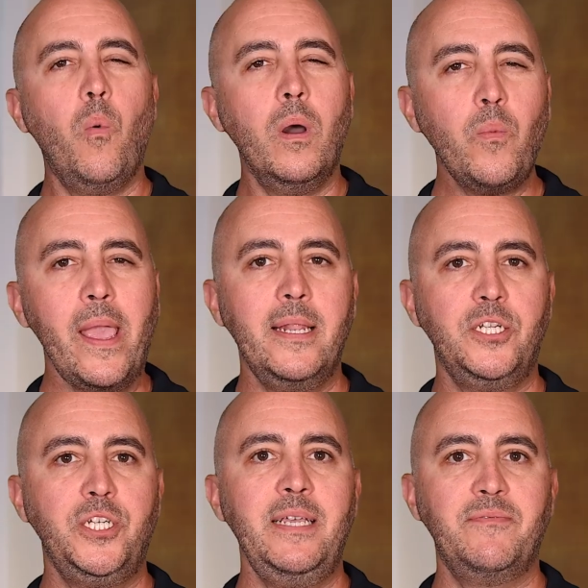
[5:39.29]
One way it
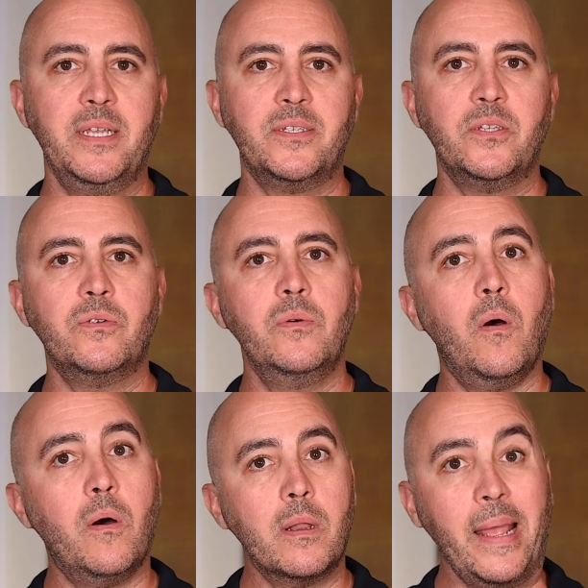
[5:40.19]
achieves this is through
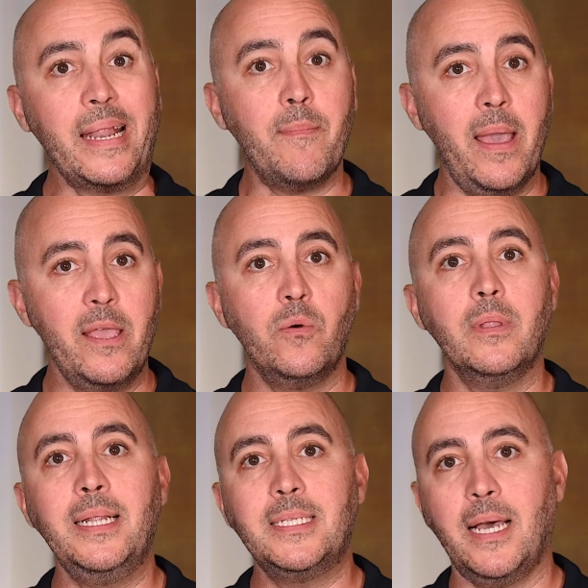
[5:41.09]
automating manual
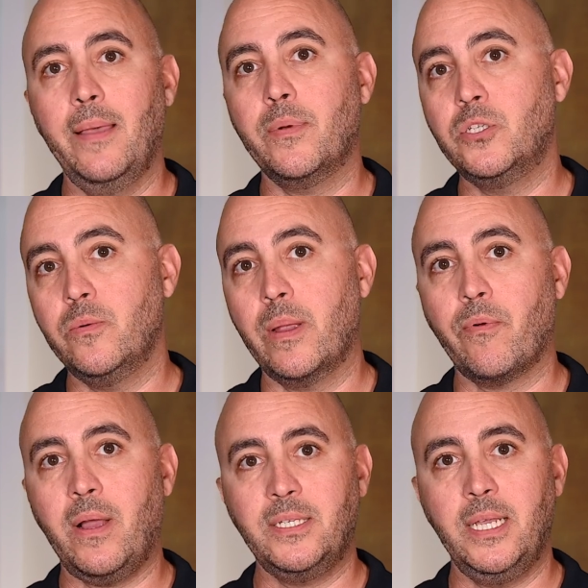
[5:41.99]
and time-consuming
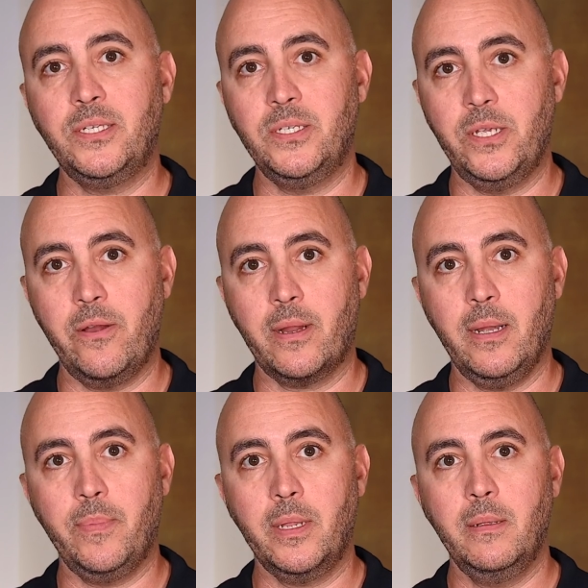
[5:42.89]
processes in your
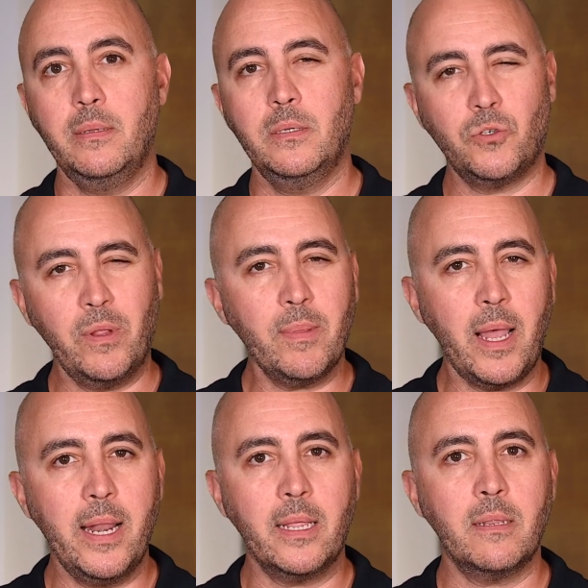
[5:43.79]
company.
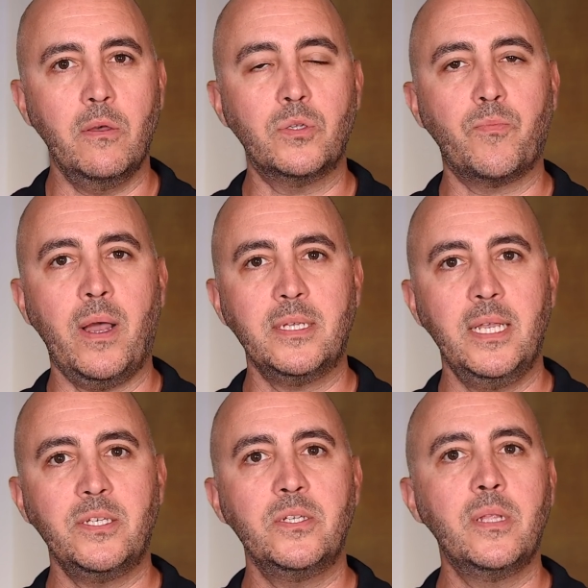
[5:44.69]
Streamlining those
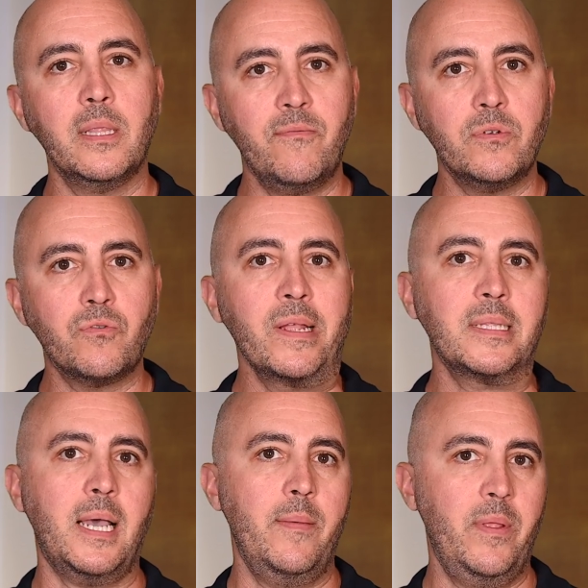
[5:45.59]
processes delivers
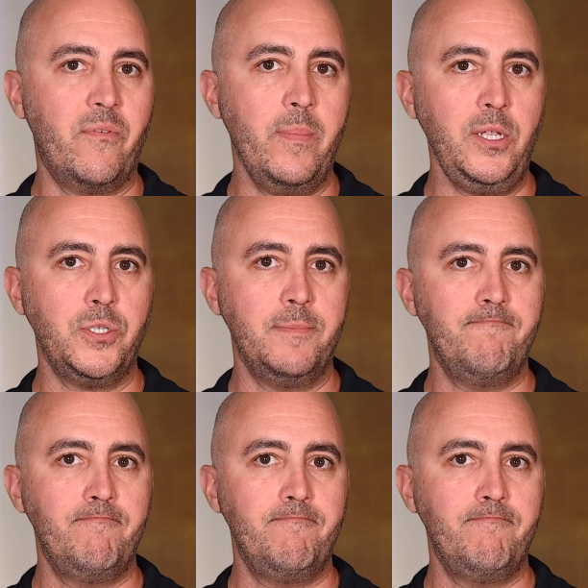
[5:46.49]
real-time information.